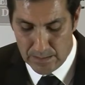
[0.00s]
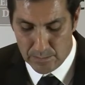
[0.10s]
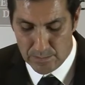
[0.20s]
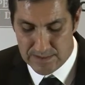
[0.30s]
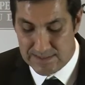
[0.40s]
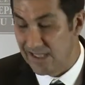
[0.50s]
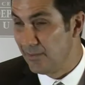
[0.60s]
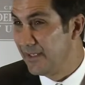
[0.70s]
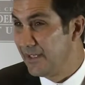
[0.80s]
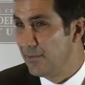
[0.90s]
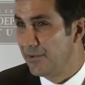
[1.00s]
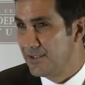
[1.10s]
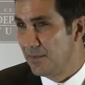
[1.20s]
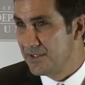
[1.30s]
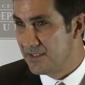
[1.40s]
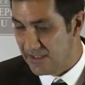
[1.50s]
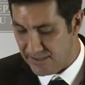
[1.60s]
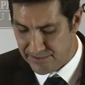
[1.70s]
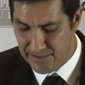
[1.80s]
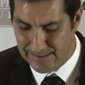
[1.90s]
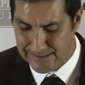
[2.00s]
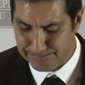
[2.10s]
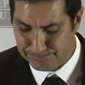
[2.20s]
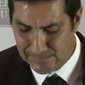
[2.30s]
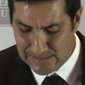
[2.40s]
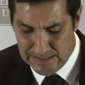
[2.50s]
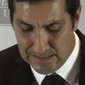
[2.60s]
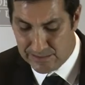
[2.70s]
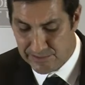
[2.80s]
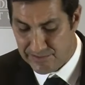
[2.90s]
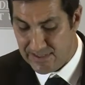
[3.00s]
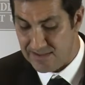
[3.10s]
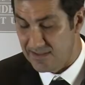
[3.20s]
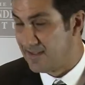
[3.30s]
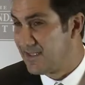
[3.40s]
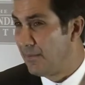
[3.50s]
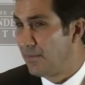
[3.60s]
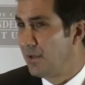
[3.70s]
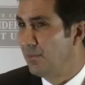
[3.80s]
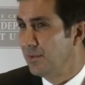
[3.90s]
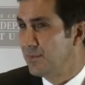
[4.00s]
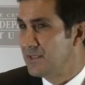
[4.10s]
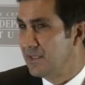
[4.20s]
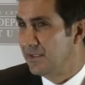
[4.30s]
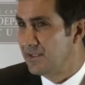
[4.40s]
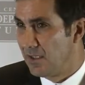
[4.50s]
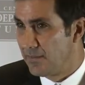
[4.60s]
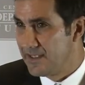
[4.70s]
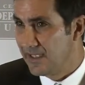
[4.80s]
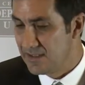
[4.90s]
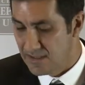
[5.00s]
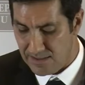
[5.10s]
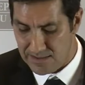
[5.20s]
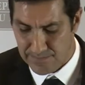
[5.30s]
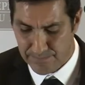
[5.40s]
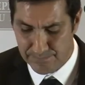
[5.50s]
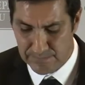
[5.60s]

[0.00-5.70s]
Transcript: was to say that we needed more adoptions in Australia to address the systemic problems in the child protection system.